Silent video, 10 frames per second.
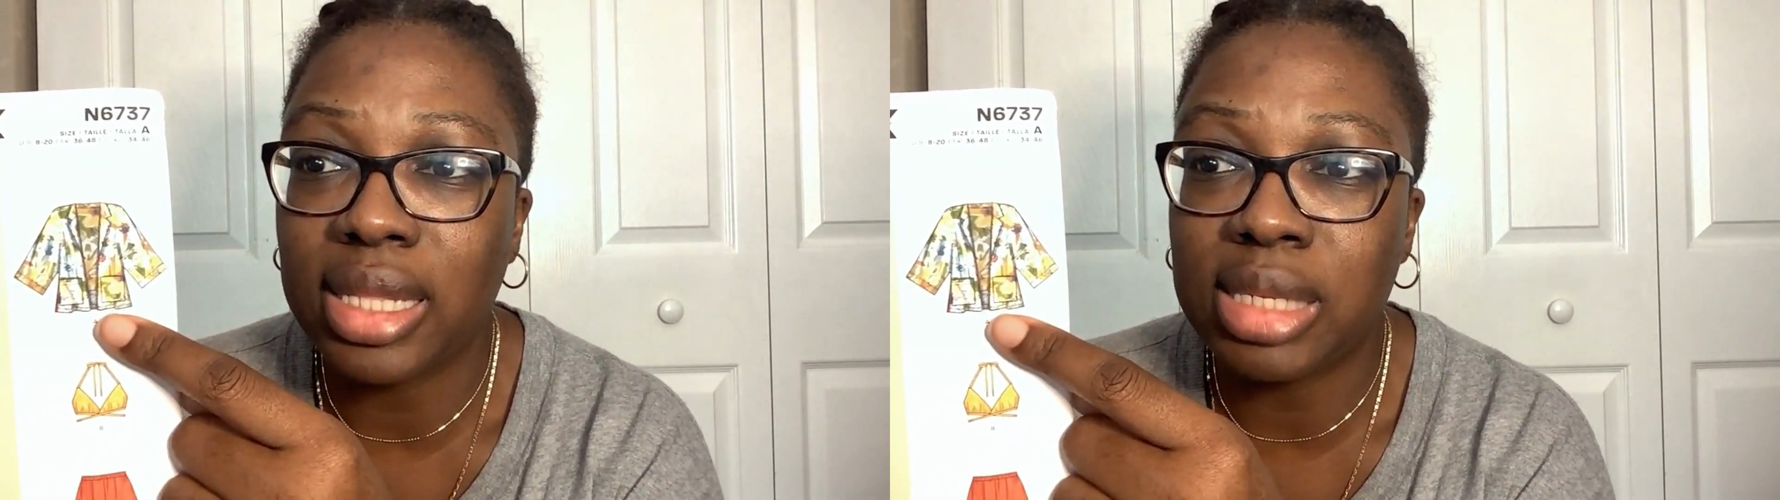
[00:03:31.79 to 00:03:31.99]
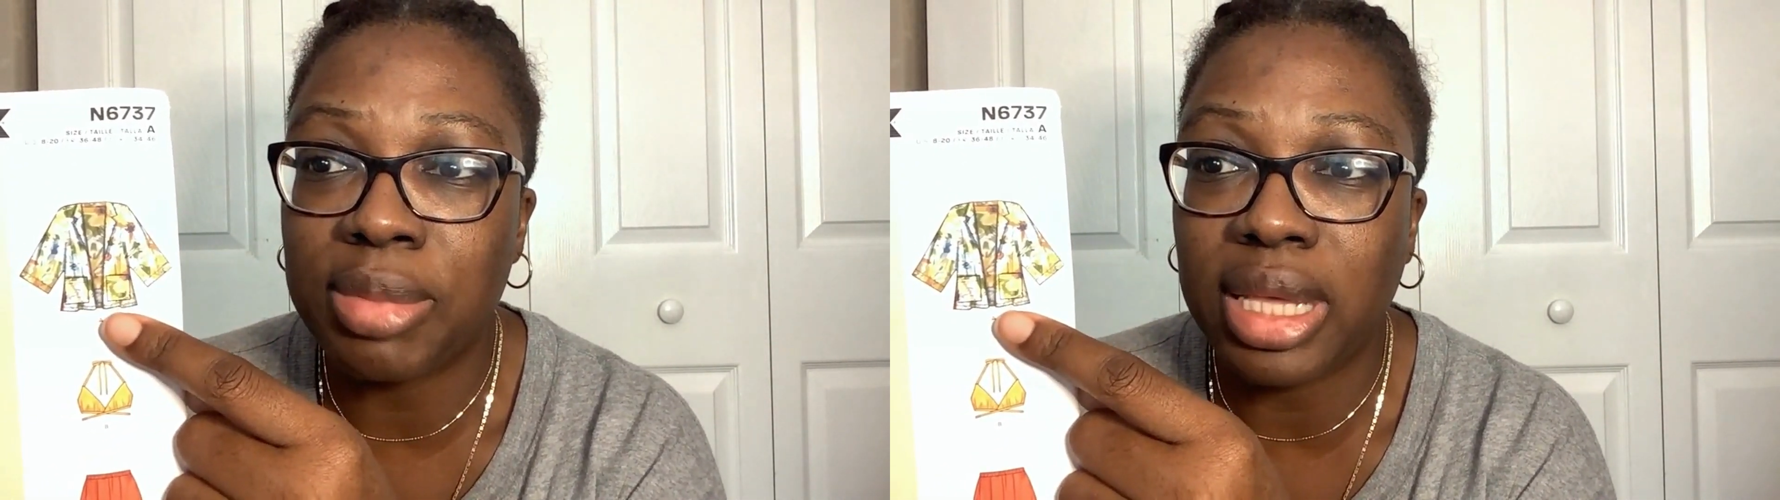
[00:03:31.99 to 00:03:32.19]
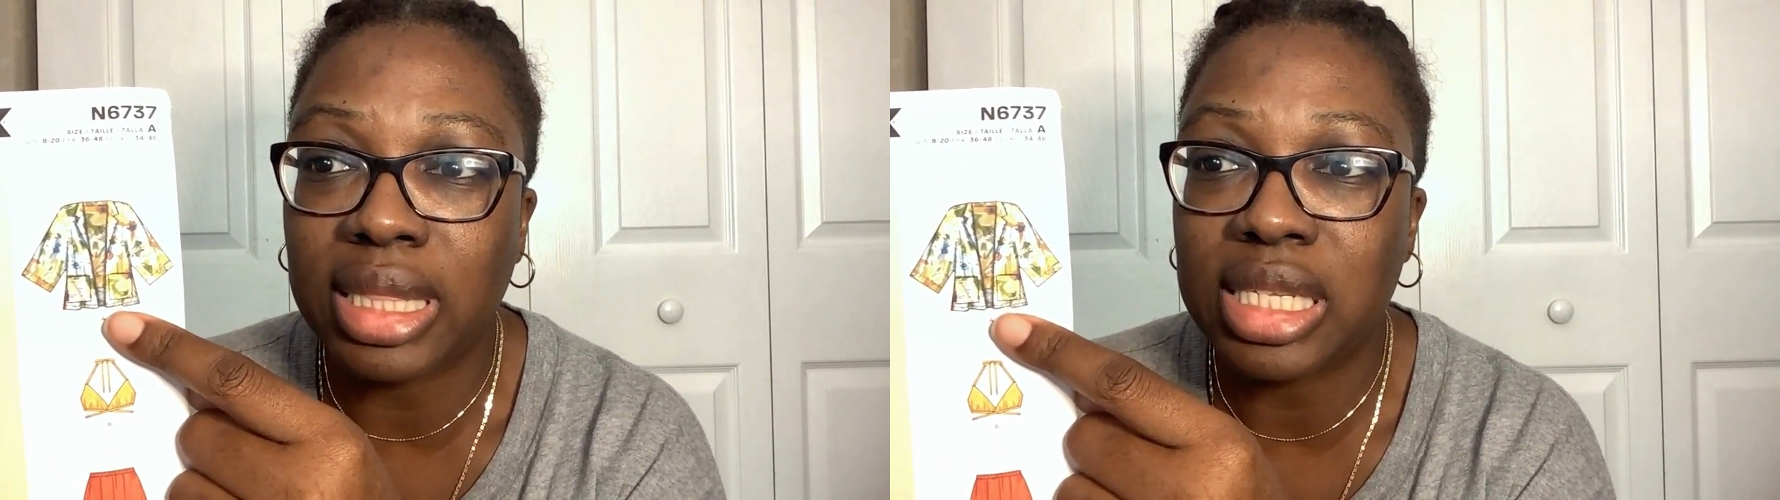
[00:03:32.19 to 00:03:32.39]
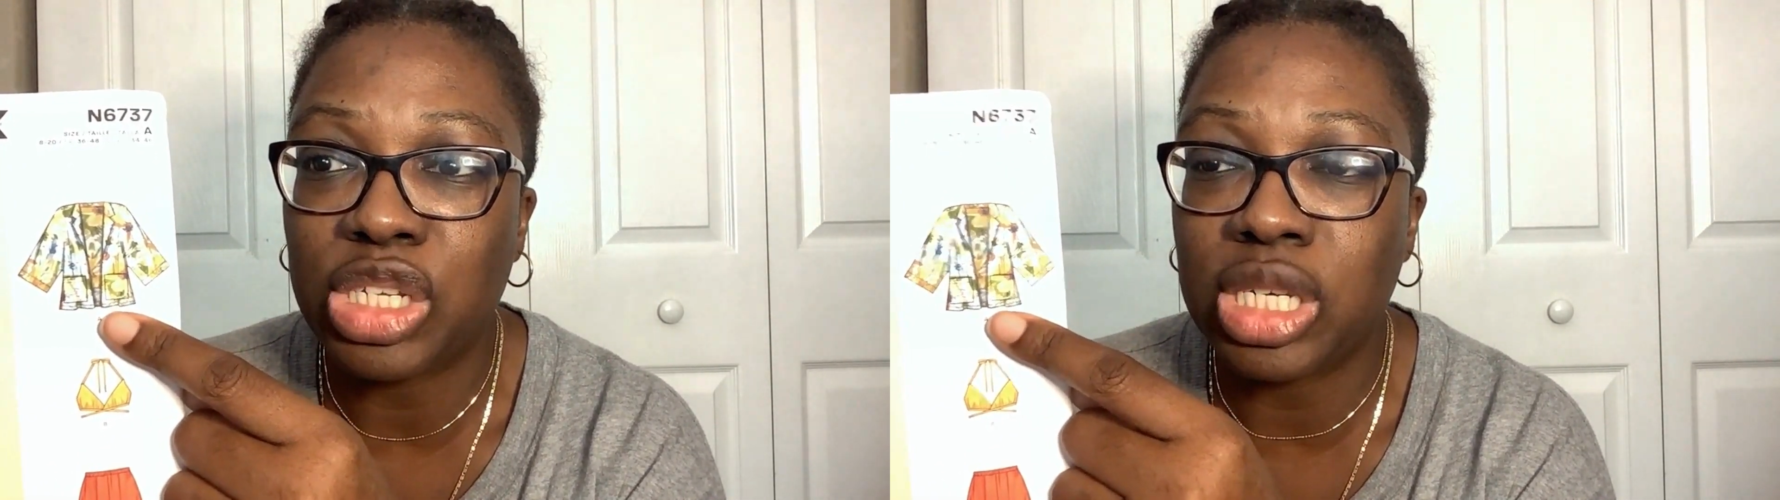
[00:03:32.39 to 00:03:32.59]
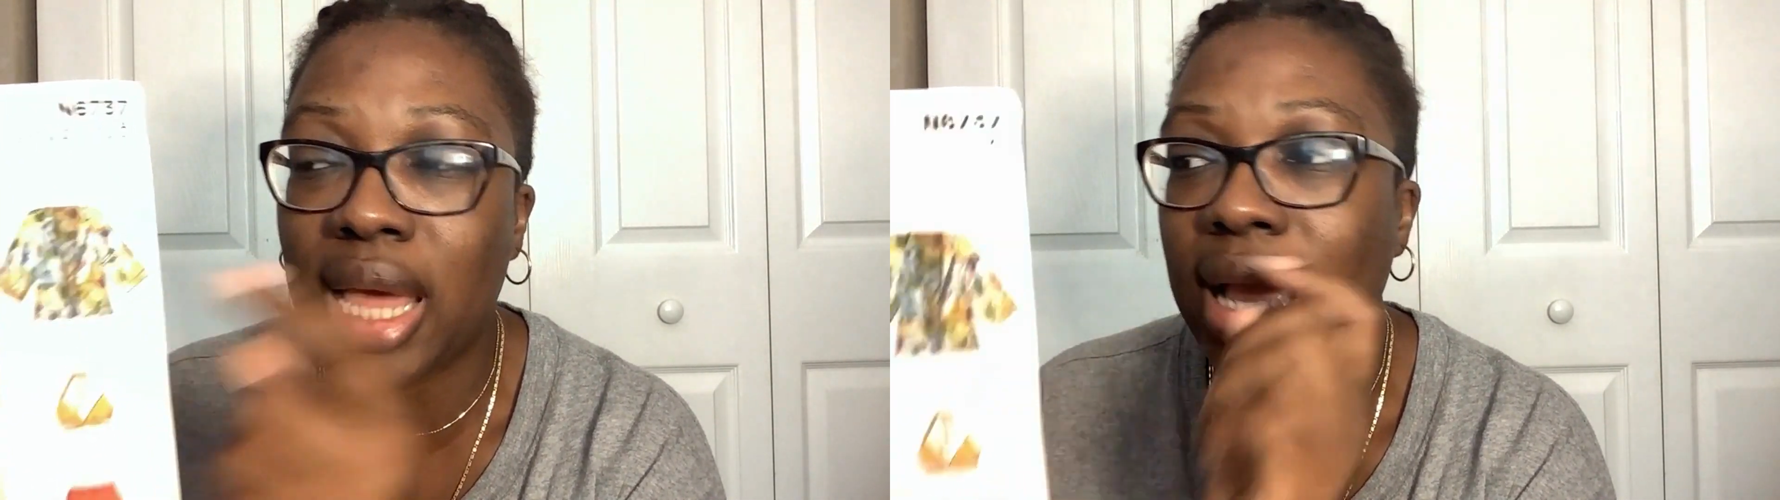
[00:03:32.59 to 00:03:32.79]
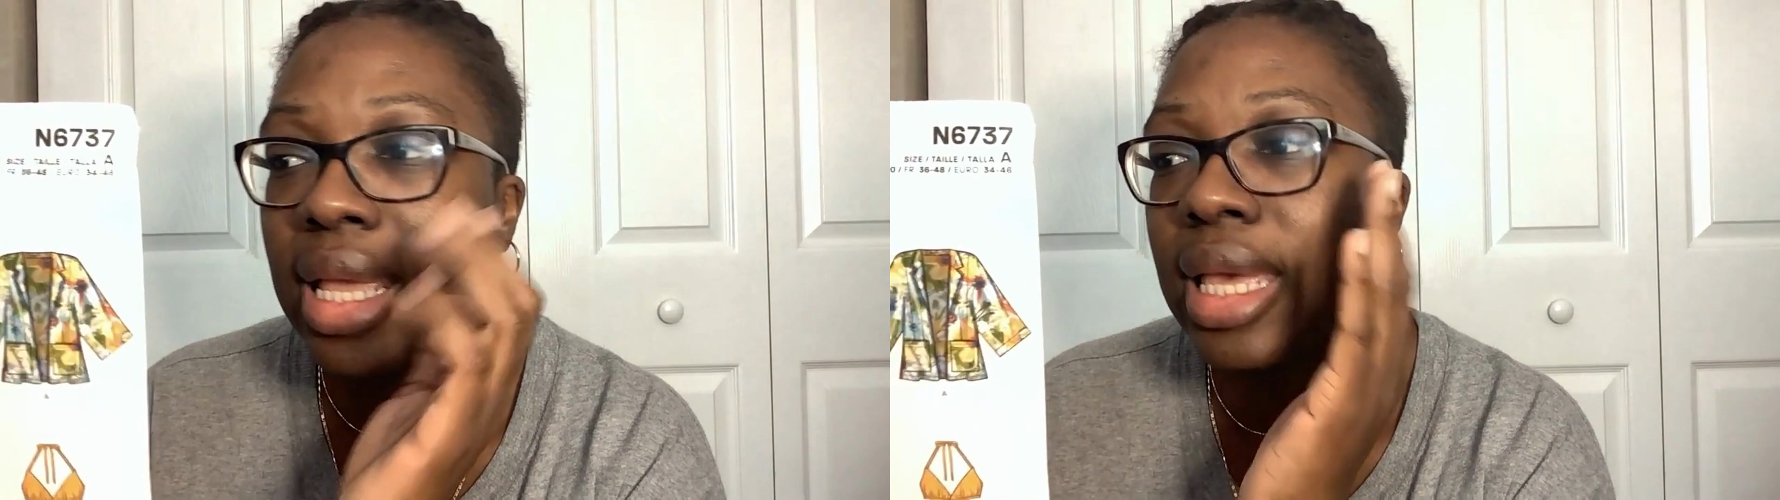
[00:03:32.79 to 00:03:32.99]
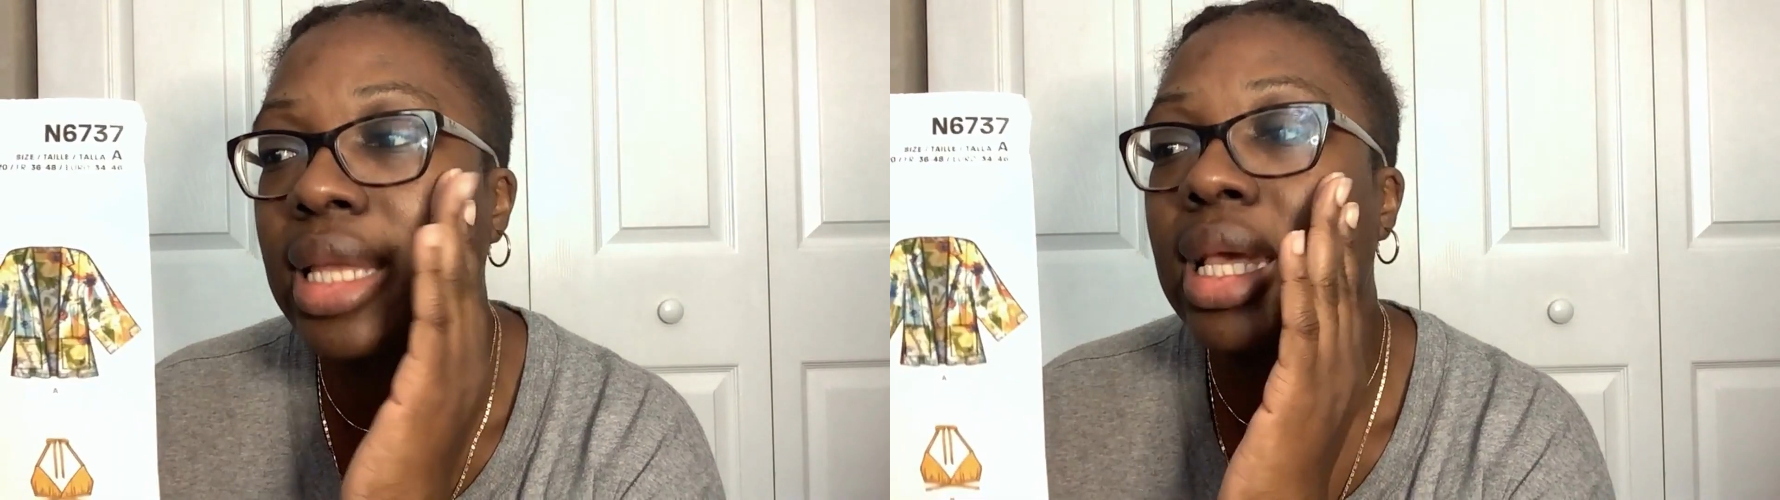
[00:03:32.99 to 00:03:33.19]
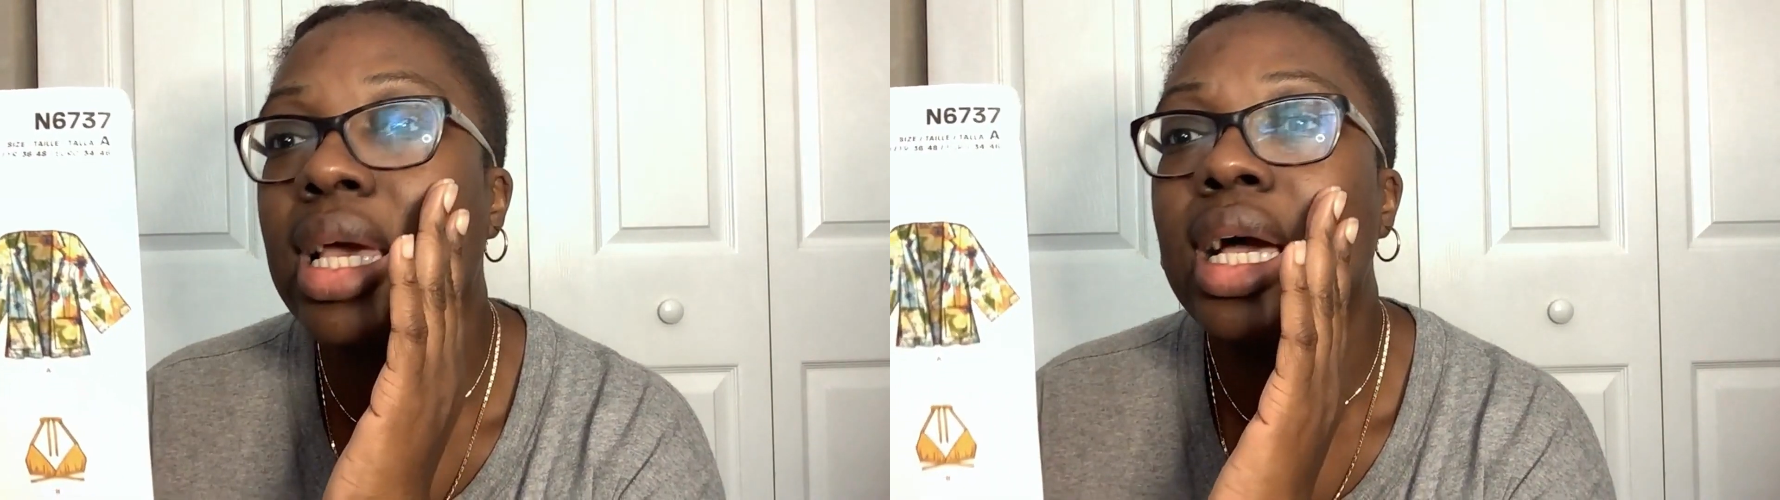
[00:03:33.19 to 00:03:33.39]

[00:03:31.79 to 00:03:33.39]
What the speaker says: to make this jacket